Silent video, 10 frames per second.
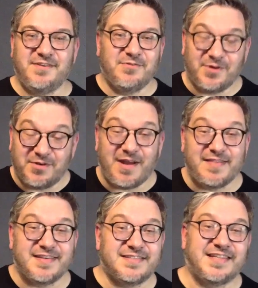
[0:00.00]
you want to write
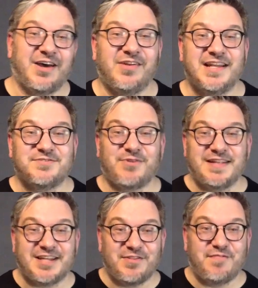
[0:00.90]
these down, let's write
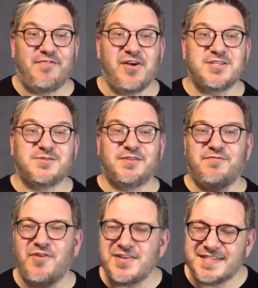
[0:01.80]
down the
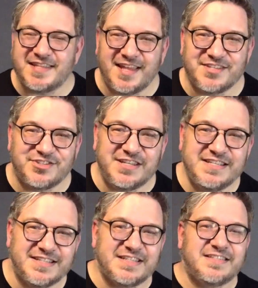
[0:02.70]
first thing that
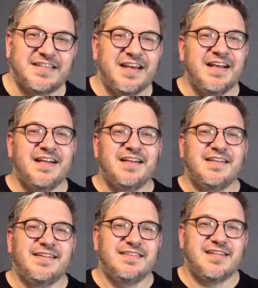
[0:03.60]
Jesus
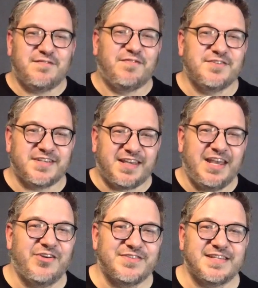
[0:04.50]
did for
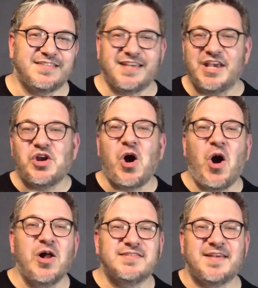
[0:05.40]
Zacchaeus is he
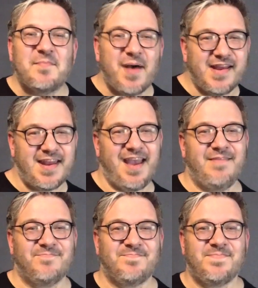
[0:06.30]
calls him by
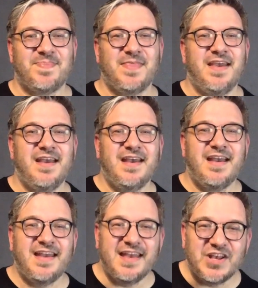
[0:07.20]
name.
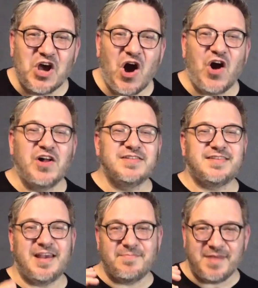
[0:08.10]
He calls
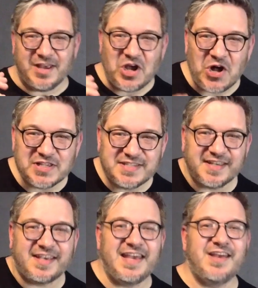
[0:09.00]

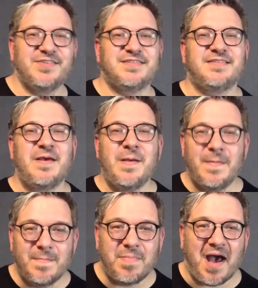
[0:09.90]
Zacchaeus
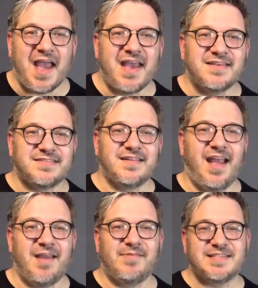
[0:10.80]
by his
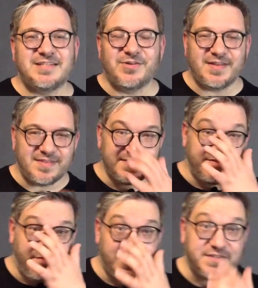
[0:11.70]
name. Let's look at this in
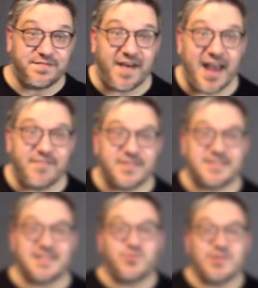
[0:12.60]
verse 5. It
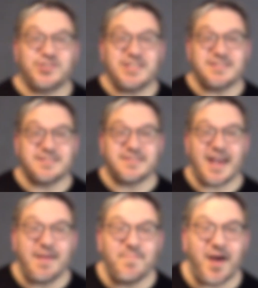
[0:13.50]
says, when Jesus
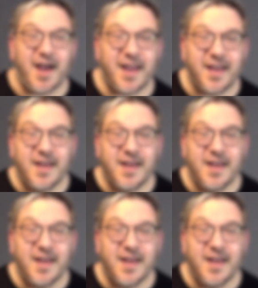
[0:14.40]
came by,